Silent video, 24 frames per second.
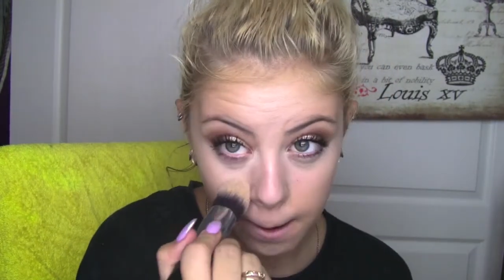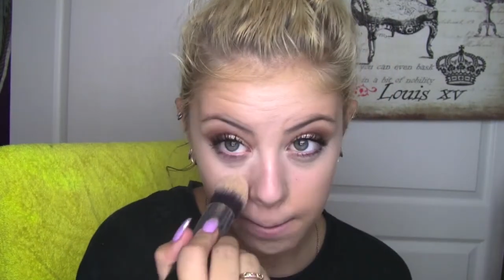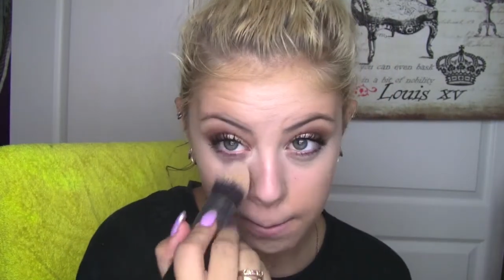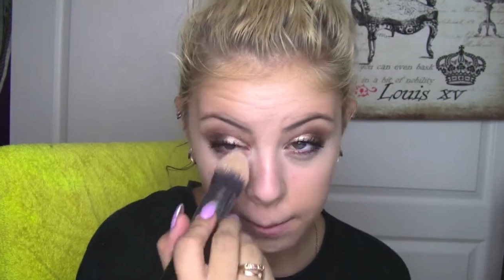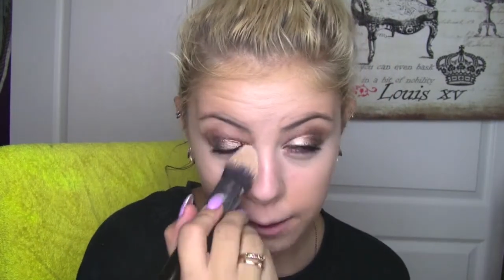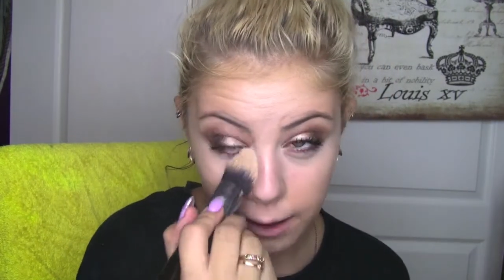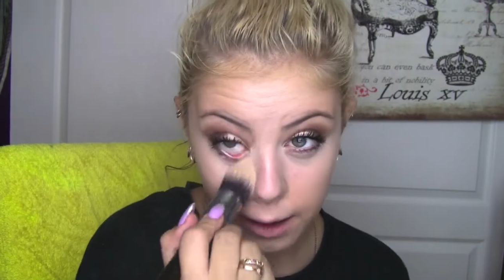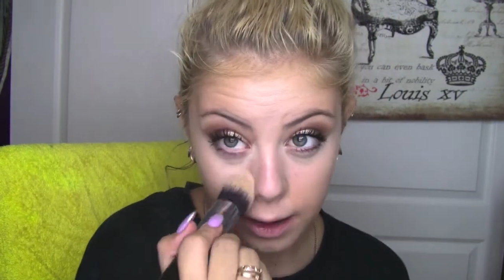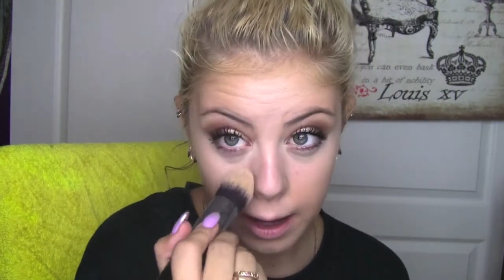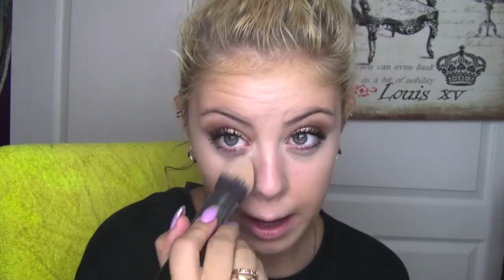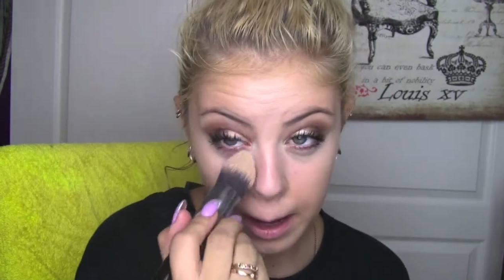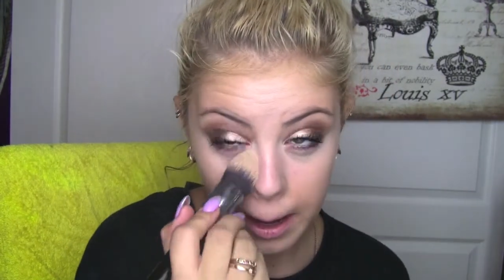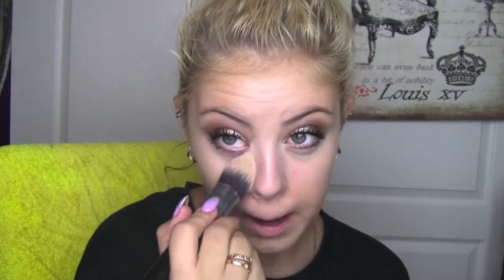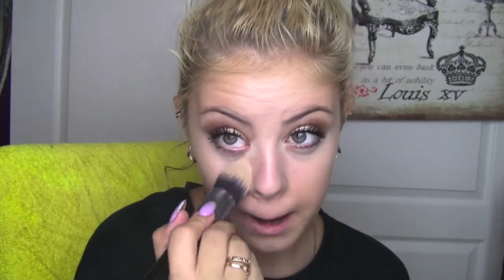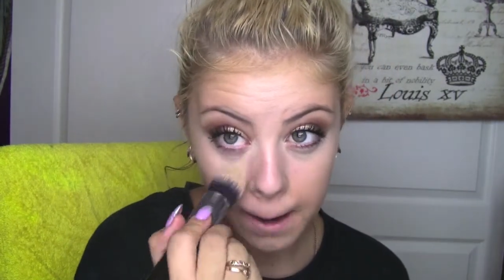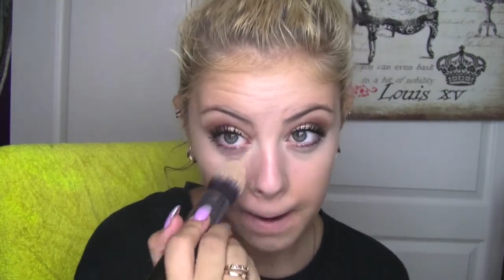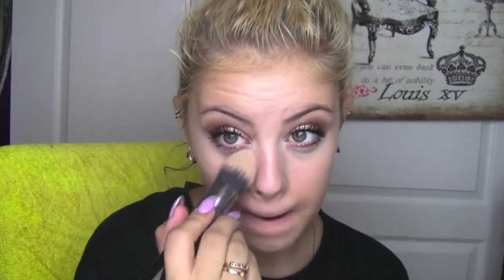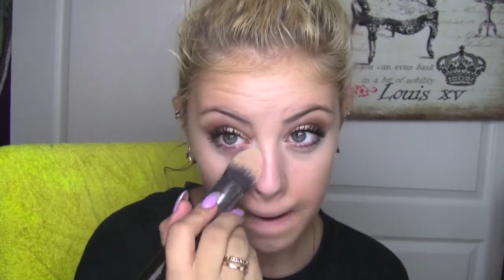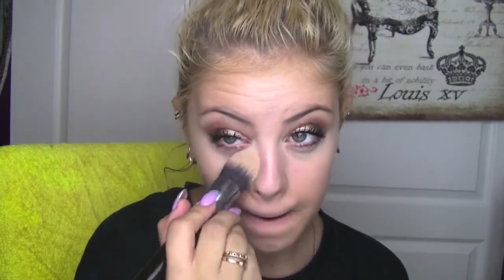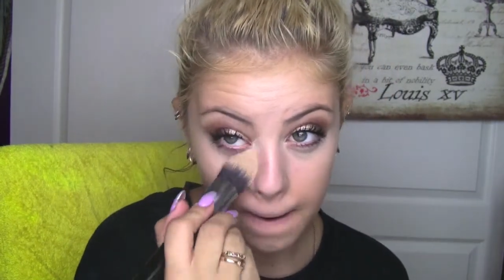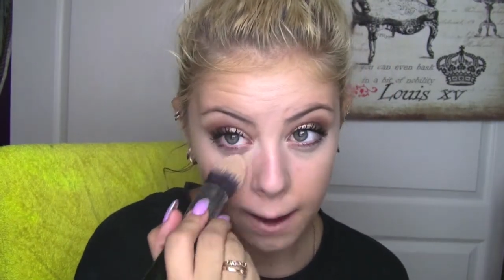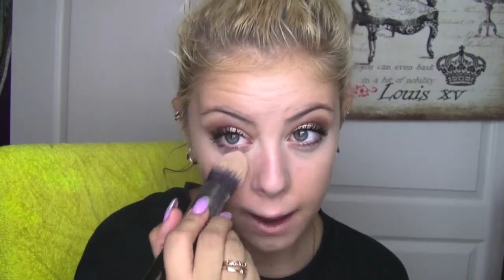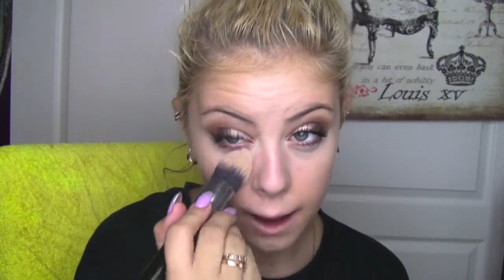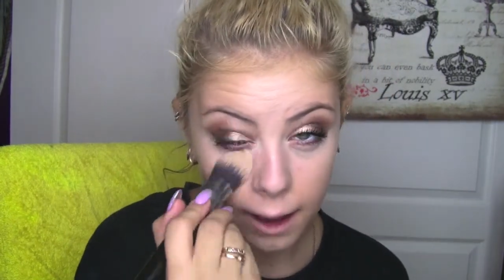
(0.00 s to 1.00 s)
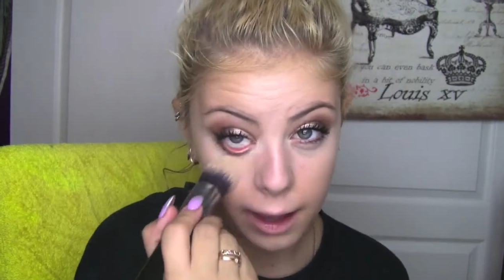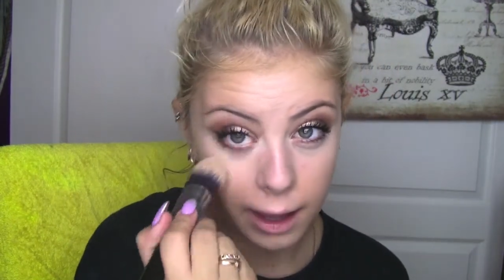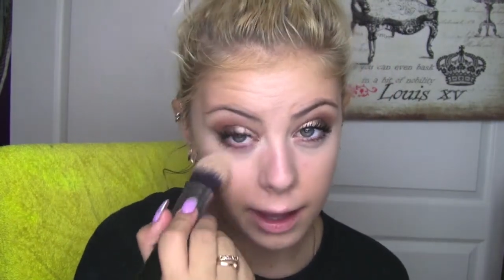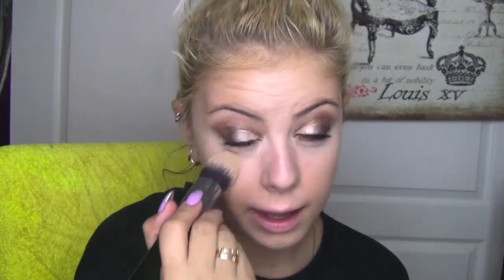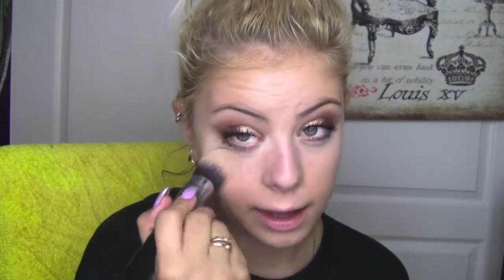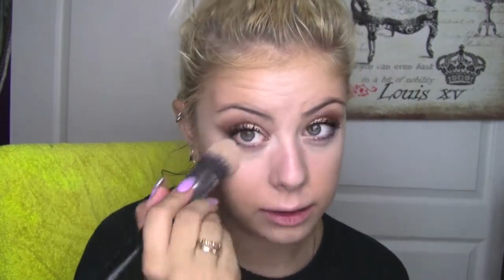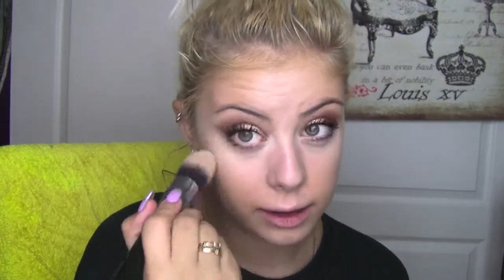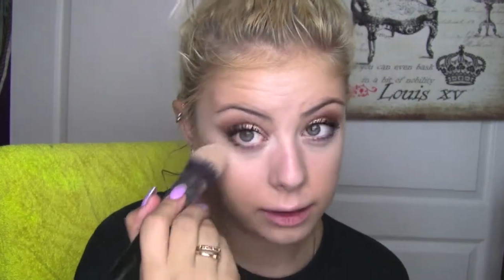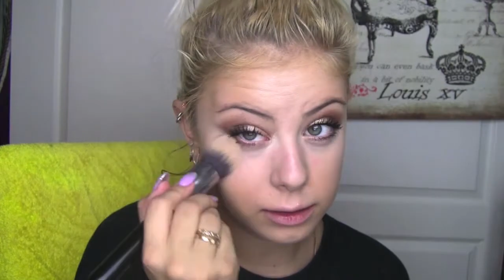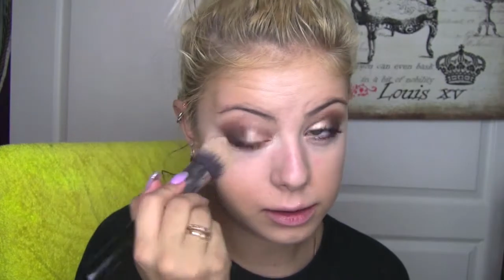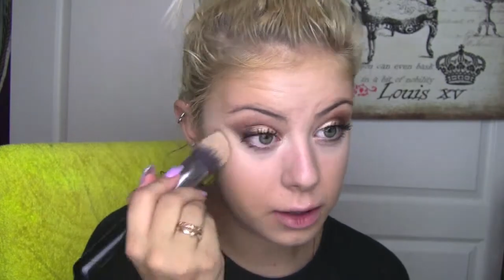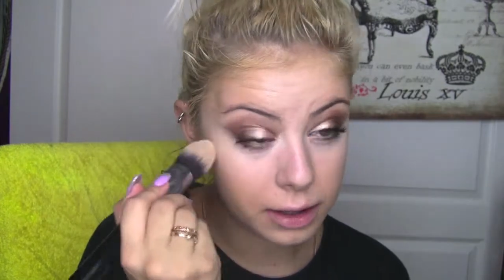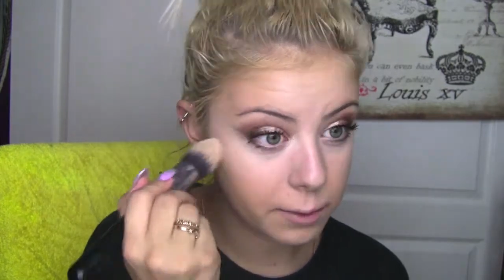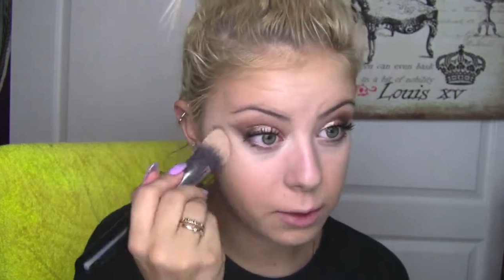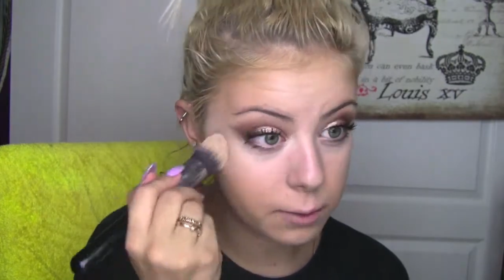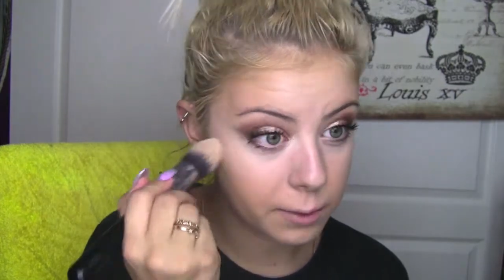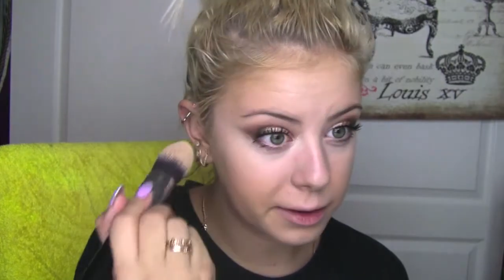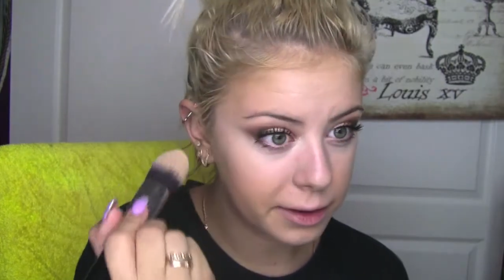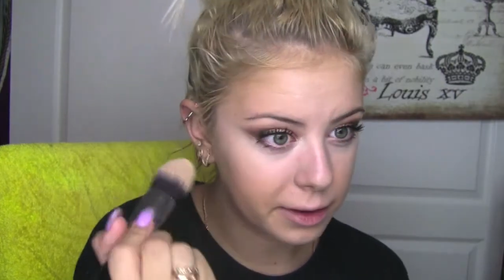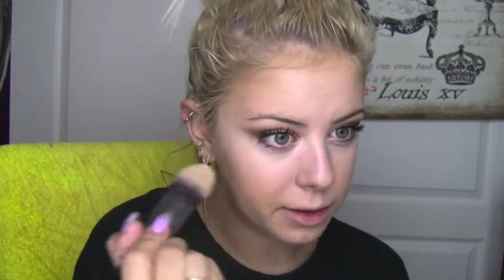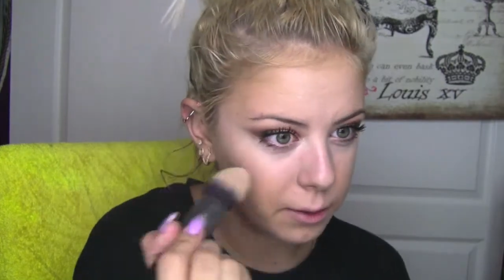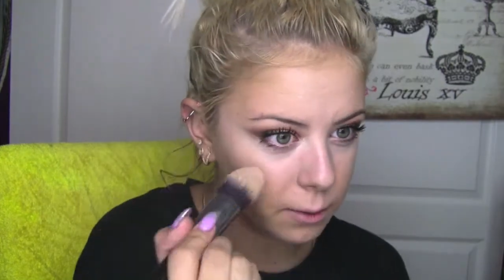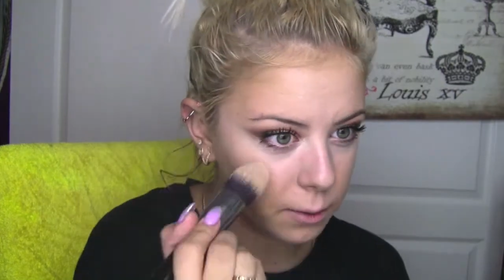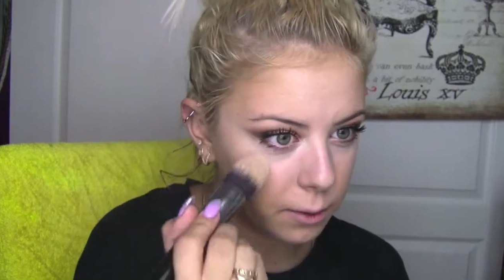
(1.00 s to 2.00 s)
applying a
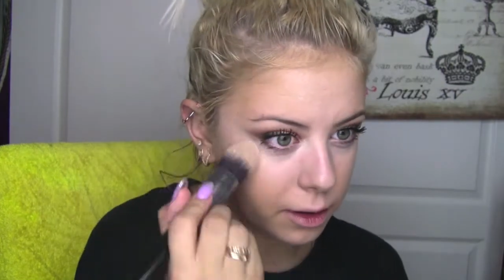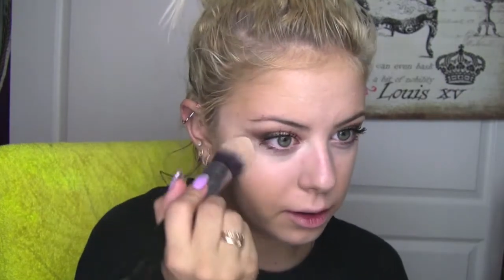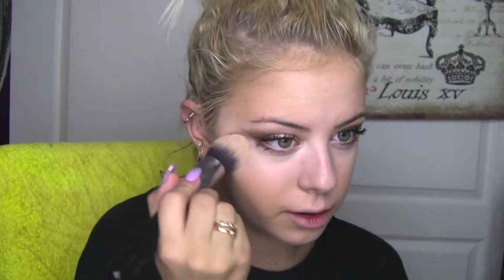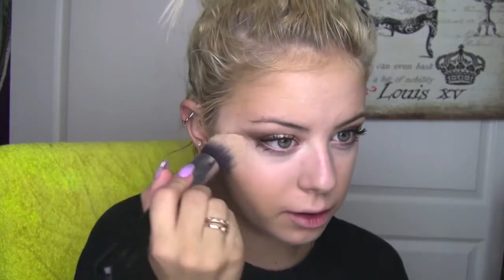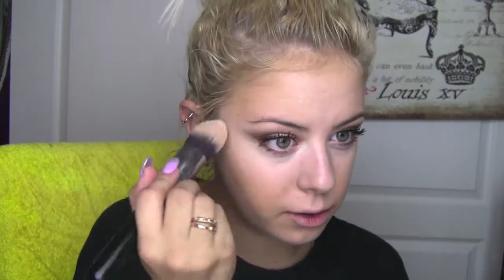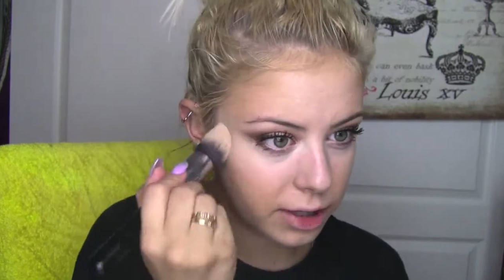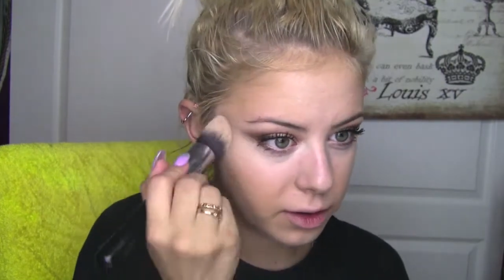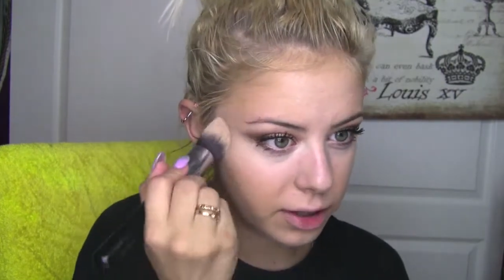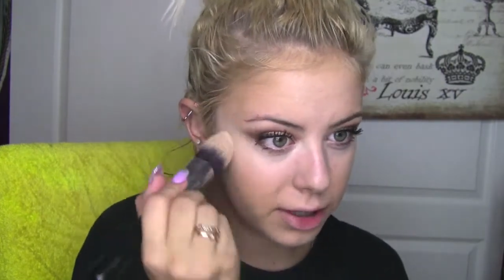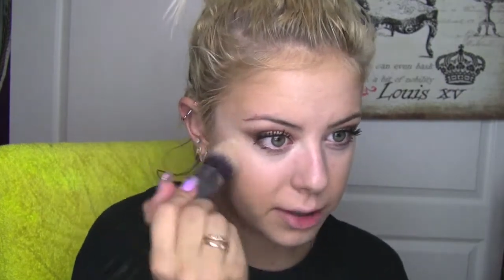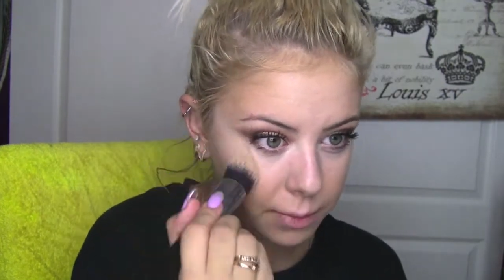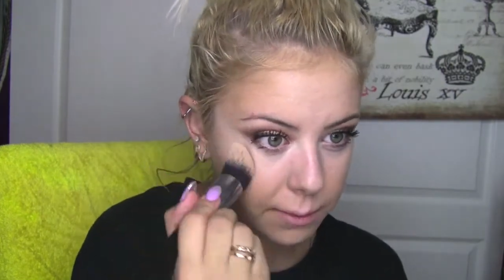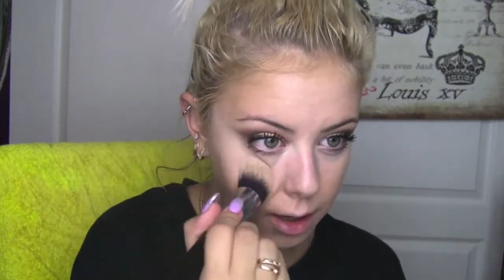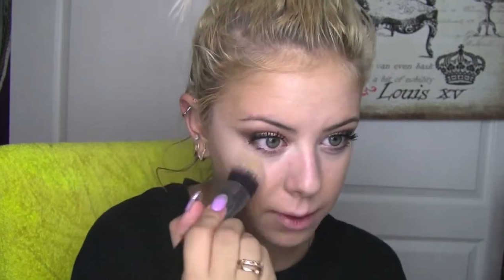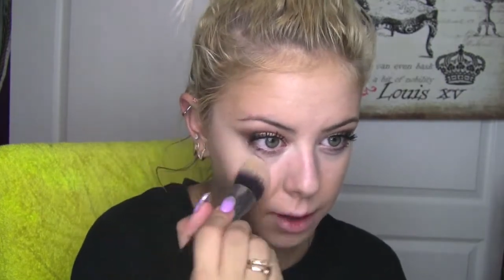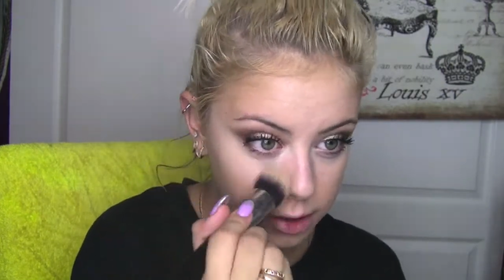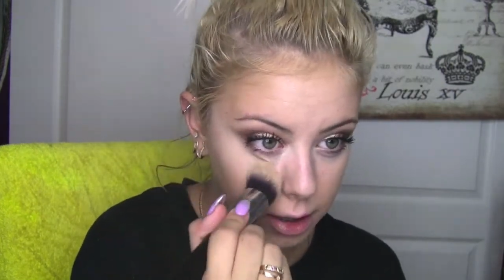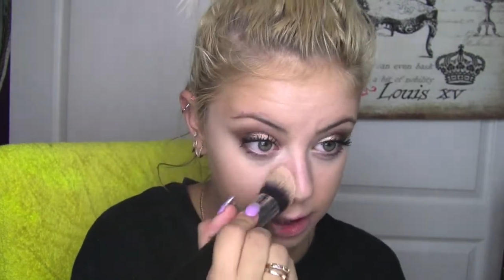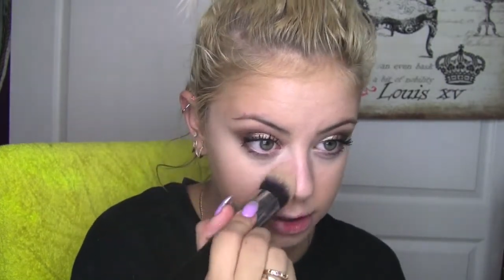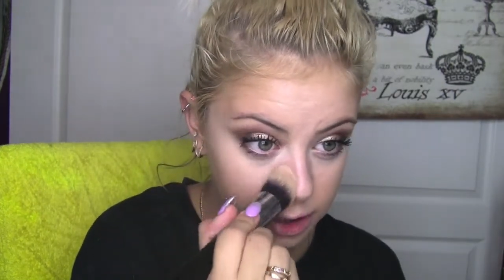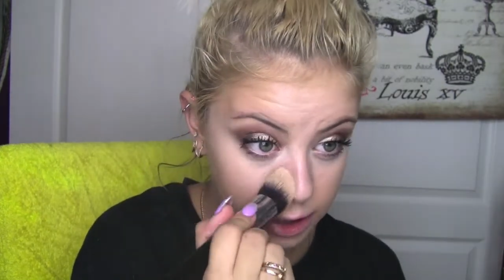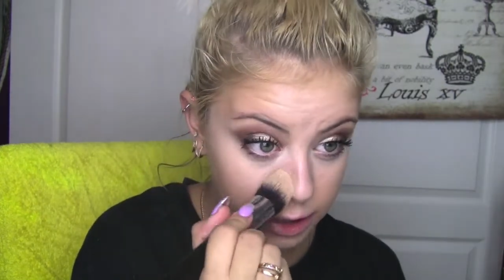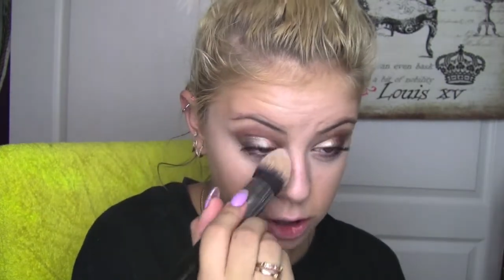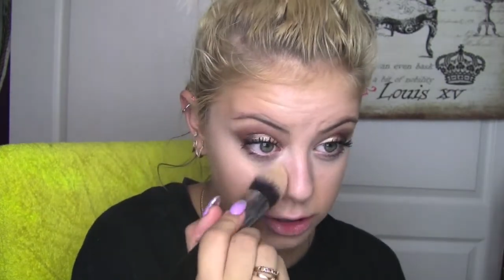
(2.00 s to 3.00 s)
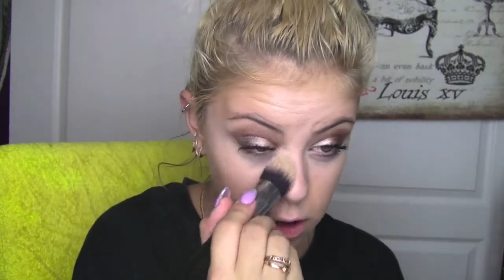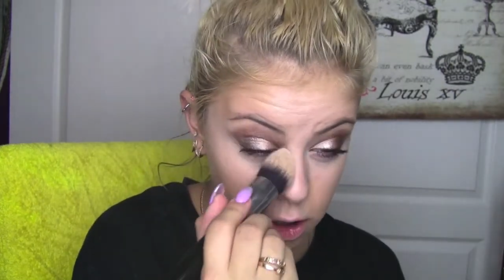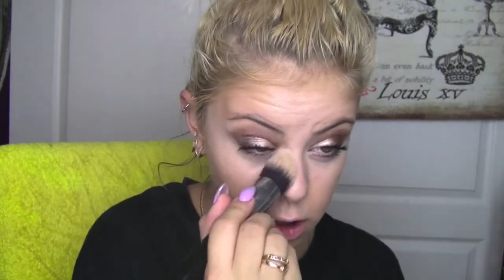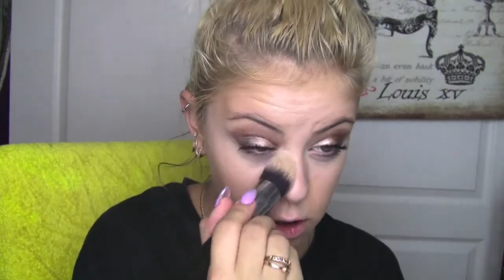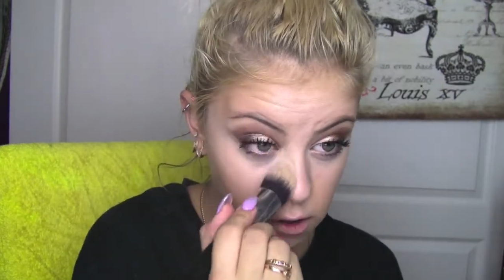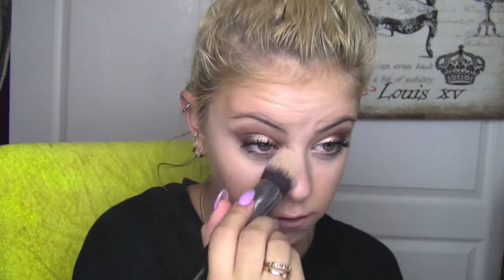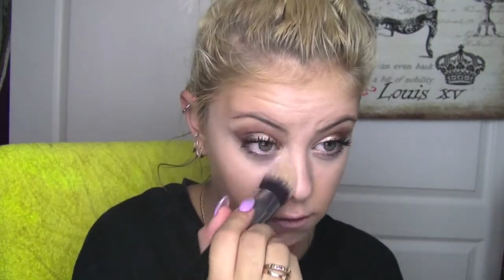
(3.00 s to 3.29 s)
liquid or cream product